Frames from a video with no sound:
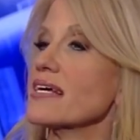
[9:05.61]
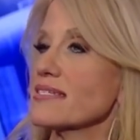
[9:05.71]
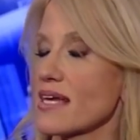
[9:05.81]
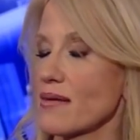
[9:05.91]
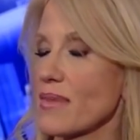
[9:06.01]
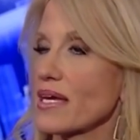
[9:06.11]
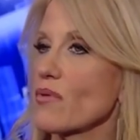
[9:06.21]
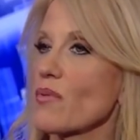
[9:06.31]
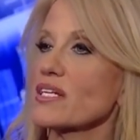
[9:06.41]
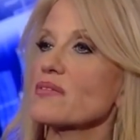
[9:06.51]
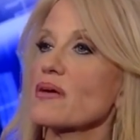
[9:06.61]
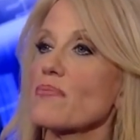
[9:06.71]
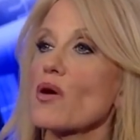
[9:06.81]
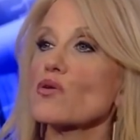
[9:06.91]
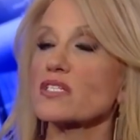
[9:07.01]
Yes, and Megan, we want it to be a
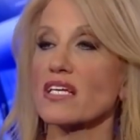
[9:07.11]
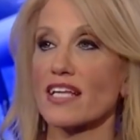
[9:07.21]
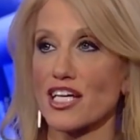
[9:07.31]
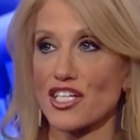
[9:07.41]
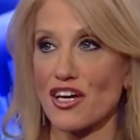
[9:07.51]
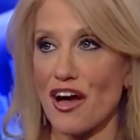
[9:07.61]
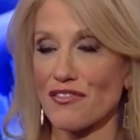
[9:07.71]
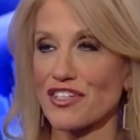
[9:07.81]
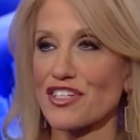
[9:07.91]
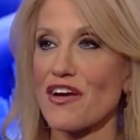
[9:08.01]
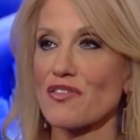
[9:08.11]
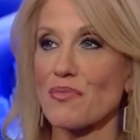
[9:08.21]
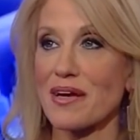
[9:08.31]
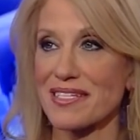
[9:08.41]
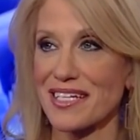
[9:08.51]
post-election coverage of the
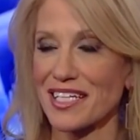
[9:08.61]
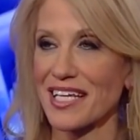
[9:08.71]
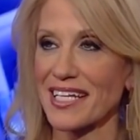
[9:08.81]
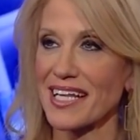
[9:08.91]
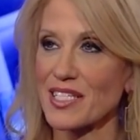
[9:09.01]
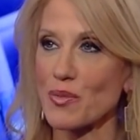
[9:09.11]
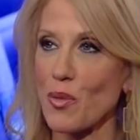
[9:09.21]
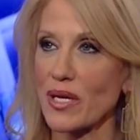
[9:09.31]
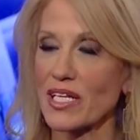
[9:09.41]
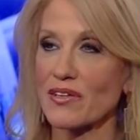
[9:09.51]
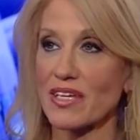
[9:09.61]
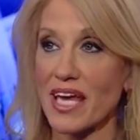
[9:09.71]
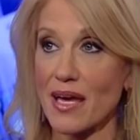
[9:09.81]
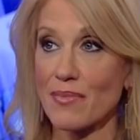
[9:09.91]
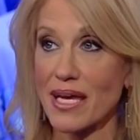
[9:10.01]
president-elect. That's the point here. The
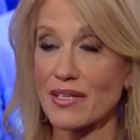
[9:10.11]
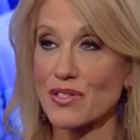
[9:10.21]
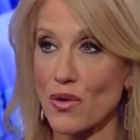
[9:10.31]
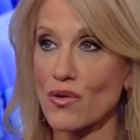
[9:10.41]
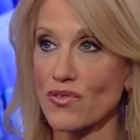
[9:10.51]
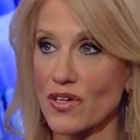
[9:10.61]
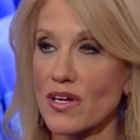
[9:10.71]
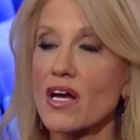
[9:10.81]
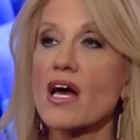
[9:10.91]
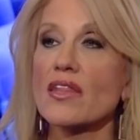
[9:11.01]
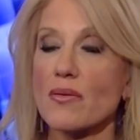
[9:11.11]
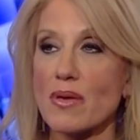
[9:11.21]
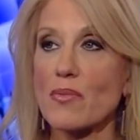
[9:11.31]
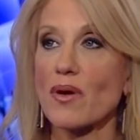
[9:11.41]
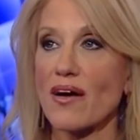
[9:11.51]
campaign is over. The
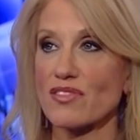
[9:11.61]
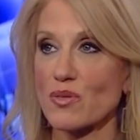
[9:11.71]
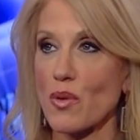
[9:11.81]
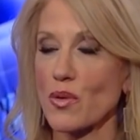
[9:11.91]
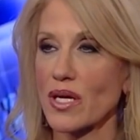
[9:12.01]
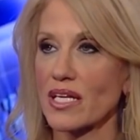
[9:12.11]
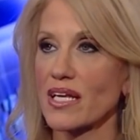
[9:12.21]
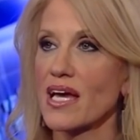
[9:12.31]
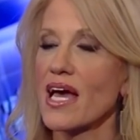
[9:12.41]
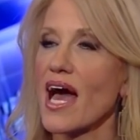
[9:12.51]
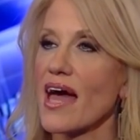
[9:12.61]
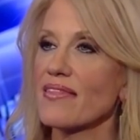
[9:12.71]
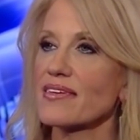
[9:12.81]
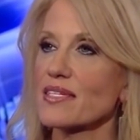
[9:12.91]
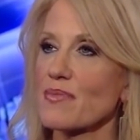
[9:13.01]
people have spoken.
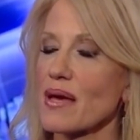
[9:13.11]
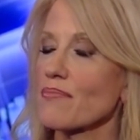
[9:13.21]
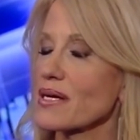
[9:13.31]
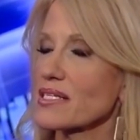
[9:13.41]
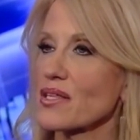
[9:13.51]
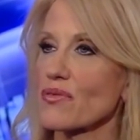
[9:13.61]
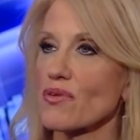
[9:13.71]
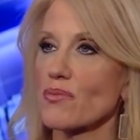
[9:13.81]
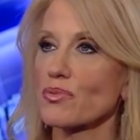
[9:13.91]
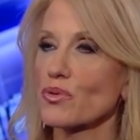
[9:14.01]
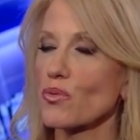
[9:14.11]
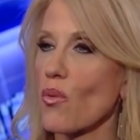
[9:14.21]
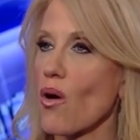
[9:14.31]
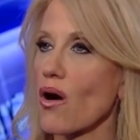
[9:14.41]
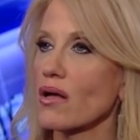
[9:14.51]
And this man busted through a blue
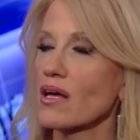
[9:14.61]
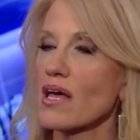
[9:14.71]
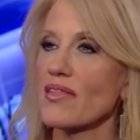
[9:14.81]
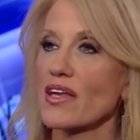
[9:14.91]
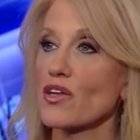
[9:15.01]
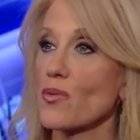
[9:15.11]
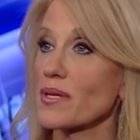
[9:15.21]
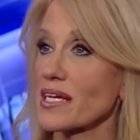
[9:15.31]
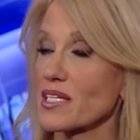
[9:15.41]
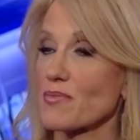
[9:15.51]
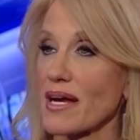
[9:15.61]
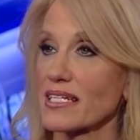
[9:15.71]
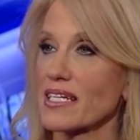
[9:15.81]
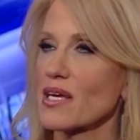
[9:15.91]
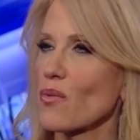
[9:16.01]
wall that nobody
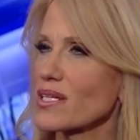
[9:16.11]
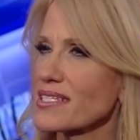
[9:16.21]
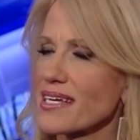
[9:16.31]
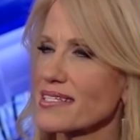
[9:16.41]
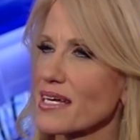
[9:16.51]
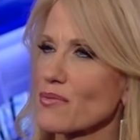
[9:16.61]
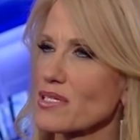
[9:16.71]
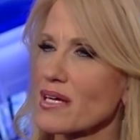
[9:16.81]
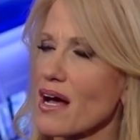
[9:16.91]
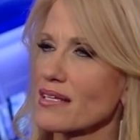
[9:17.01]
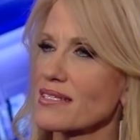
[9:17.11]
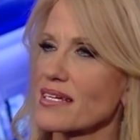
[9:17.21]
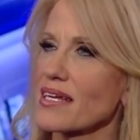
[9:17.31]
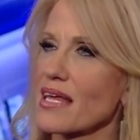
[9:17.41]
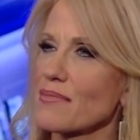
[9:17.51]
expected. He won states like
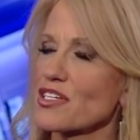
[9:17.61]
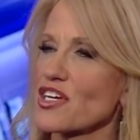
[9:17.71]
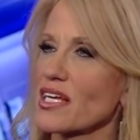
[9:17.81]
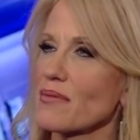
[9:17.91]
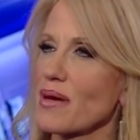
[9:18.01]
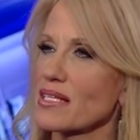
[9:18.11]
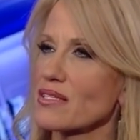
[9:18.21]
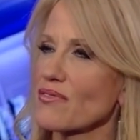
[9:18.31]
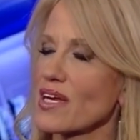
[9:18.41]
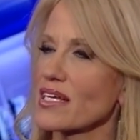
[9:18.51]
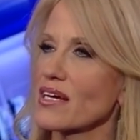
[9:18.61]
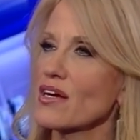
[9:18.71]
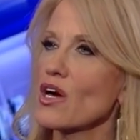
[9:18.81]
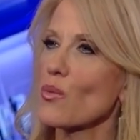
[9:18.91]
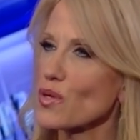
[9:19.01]
Wisconsin and Michigan and Pennsylvania,
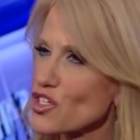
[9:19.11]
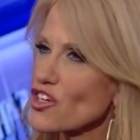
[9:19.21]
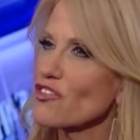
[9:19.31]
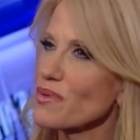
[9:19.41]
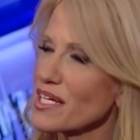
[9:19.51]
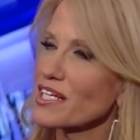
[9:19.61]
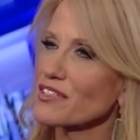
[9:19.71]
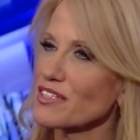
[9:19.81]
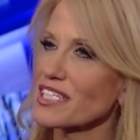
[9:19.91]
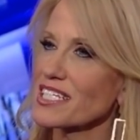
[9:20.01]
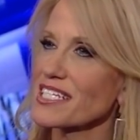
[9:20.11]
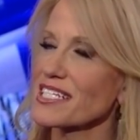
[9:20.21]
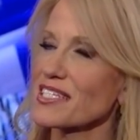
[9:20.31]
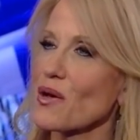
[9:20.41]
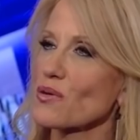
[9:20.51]
which should have been Hillary
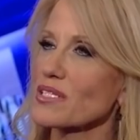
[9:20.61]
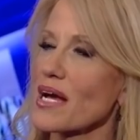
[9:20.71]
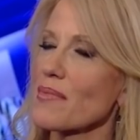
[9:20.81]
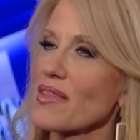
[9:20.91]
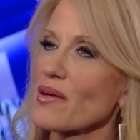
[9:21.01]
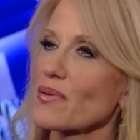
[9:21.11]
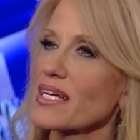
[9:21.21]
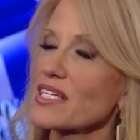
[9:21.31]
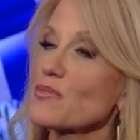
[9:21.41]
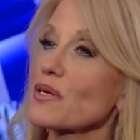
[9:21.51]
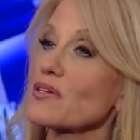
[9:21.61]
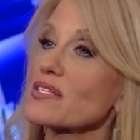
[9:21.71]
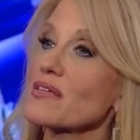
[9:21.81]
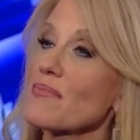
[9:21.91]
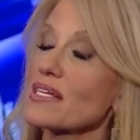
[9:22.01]
Clinton's the whole time. And they were his because
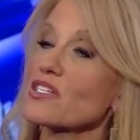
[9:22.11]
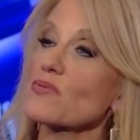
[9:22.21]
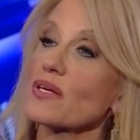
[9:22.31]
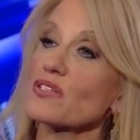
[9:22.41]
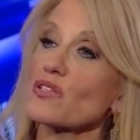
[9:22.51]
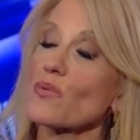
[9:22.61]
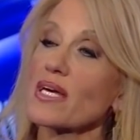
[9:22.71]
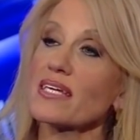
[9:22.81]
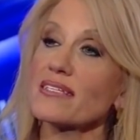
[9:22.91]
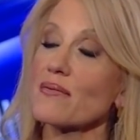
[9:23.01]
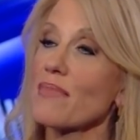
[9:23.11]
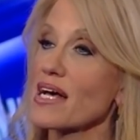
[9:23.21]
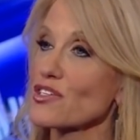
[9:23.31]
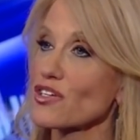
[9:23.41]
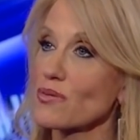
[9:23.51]
of the message, because of the way he's a
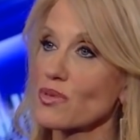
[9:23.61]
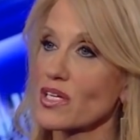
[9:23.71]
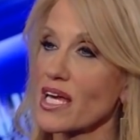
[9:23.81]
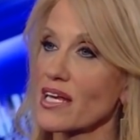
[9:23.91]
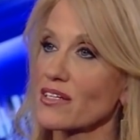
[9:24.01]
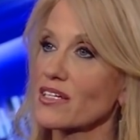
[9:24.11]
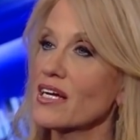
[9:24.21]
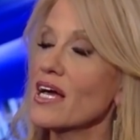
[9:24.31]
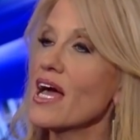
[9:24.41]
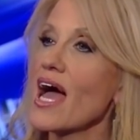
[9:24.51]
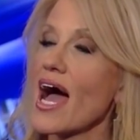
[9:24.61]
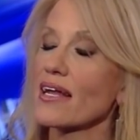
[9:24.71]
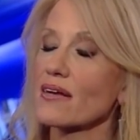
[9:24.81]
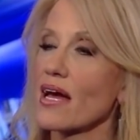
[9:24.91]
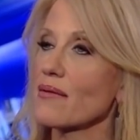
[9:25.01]
master communicator
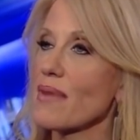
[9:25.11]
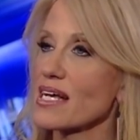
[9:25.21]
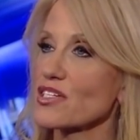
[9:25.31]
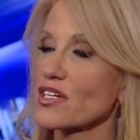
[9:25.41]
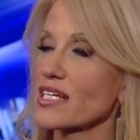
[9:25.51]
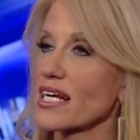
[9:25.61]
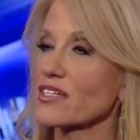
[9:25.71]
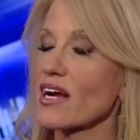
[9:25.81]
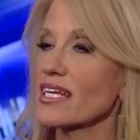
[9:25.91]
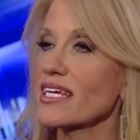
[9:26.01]
and a master connector. And